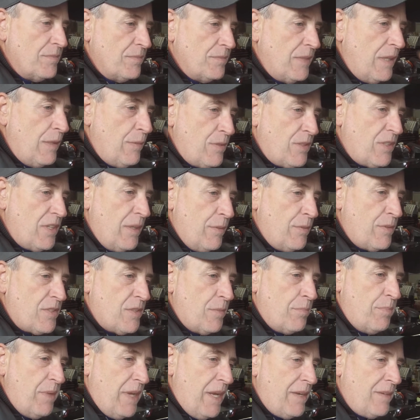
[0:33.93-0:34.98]

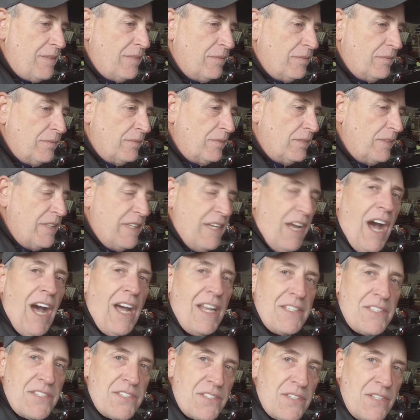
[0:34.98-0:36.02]
a bit
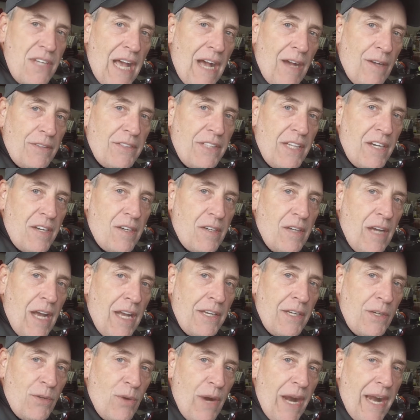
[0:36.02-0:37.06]
nuts out there
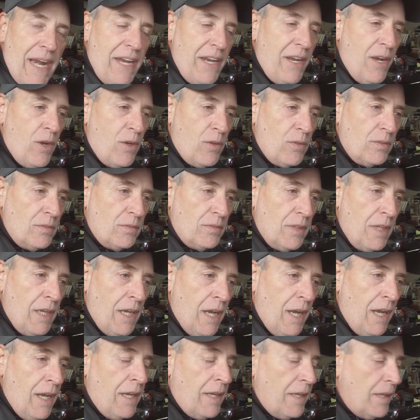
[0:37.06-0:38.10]
on the radio.
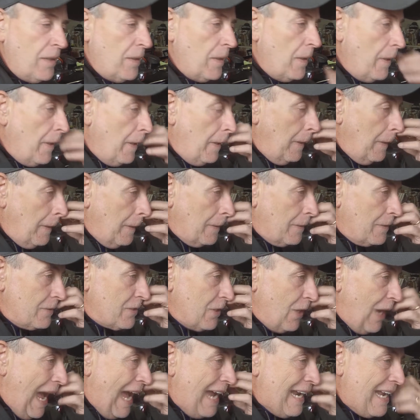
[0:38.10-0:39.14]

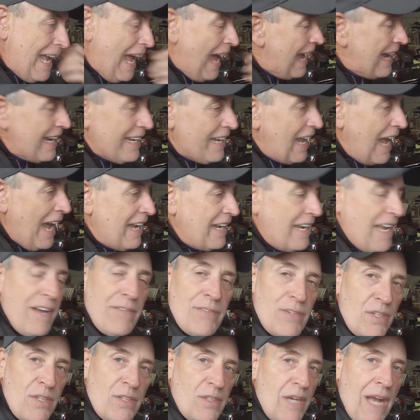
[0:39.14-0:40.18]
So I
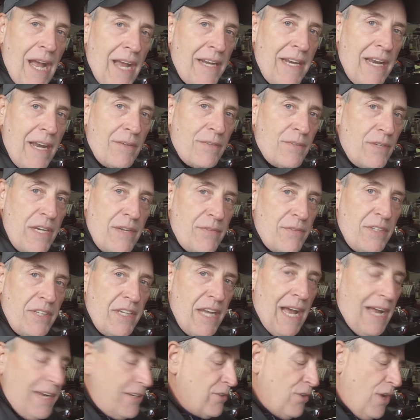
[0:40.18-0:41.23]
never even
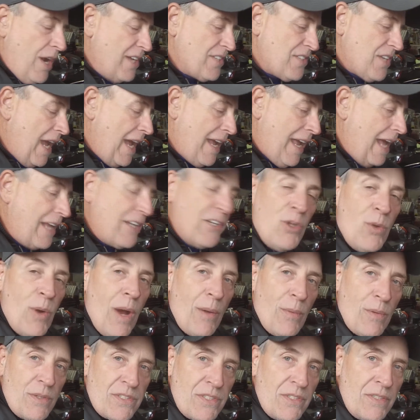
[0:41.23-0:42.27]
got dressed. I knew I
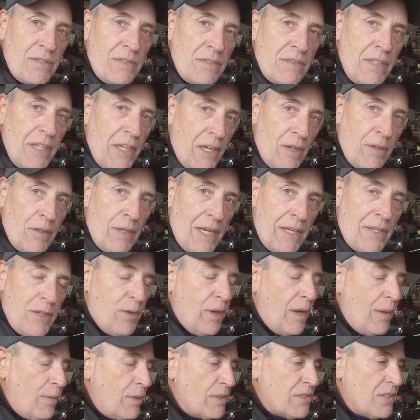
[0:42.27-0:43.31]
wasn't
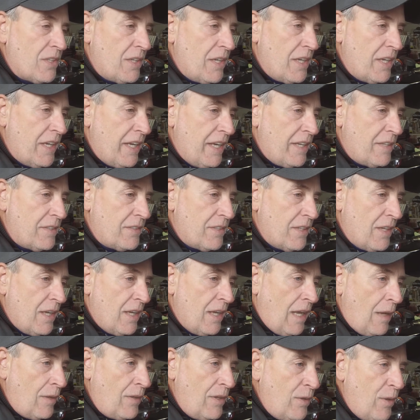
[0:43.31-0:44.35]
going to
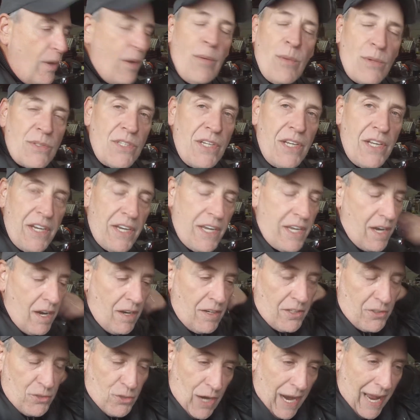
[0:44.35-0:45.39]
get
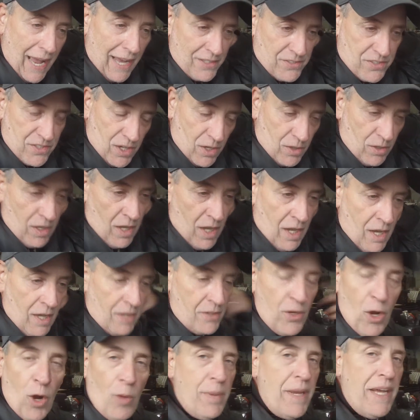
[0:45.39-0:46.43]
on the track. So
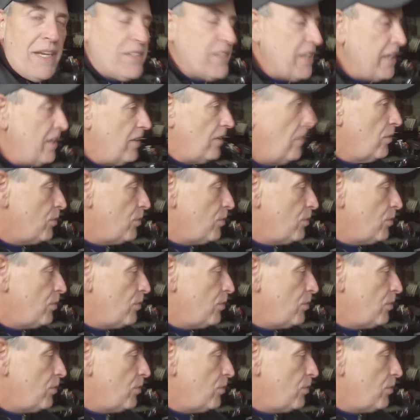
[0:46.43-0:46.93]
no big deal.